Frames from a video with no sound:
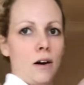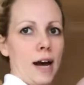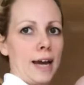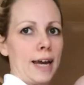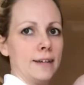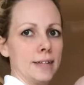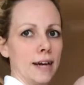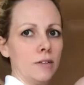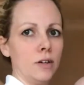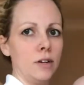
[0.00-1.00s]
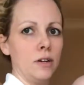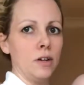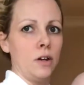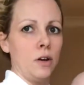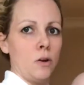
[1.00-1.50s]
are hanging down.
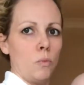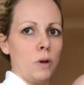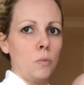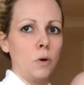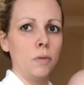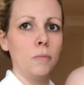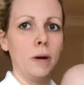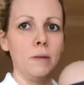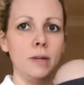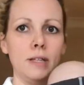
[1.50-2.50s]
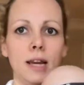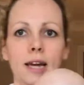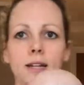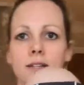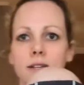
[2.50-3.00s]
We want baby's
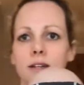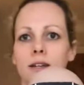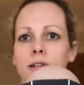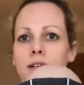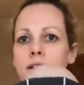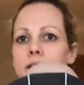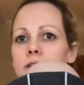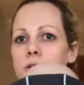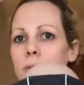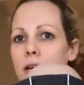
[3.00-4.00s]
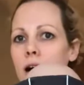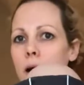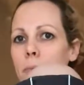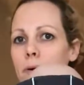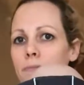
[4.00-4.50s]
legs to be
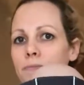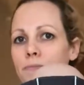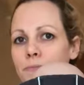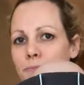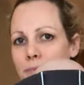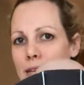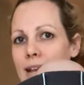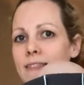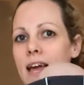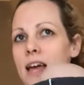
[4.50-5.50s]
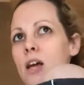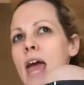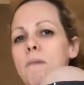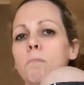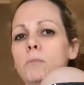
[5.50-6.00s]
up in the
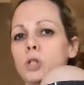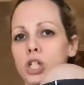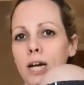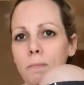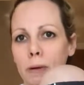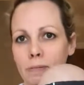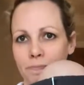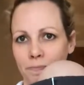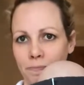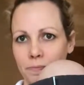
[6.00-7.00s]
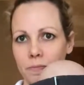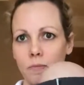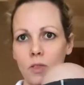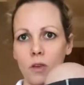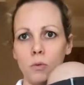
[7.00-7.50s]
M shape
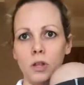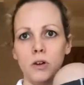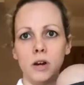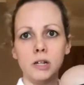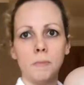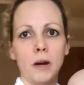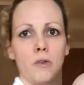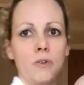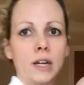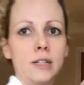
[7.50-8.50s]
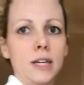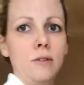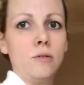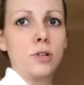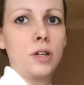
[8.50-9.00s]
with a nice pelvic
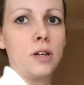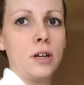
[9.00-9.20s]
tilt,